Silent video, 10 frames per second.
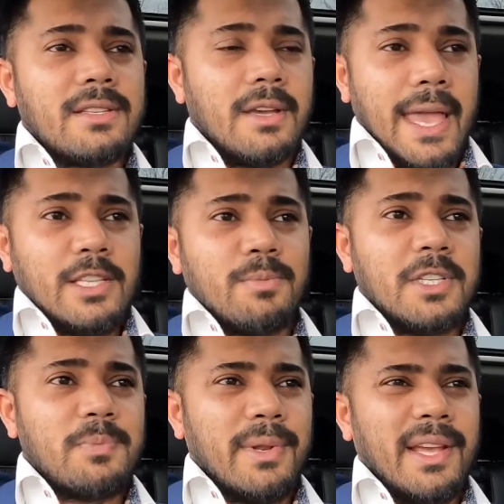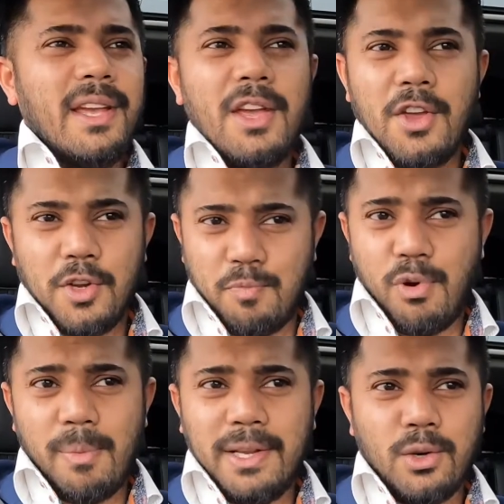heads-up display, you're
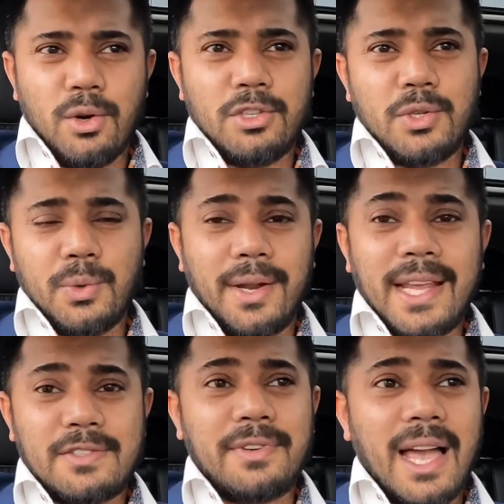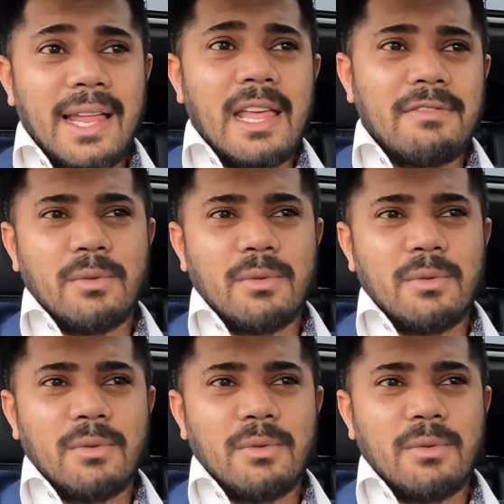probably going to an SVR level,